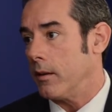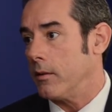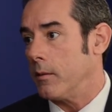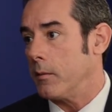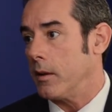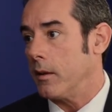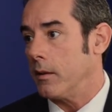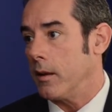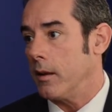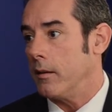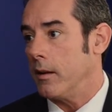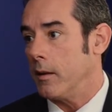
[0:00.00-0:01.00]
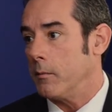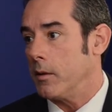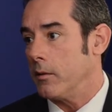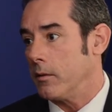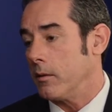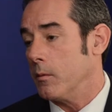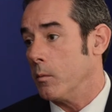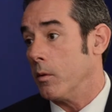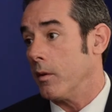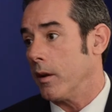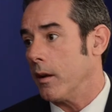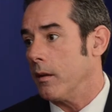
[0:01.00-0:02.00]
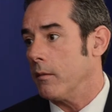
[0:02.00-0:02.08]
something that they deem is worthy.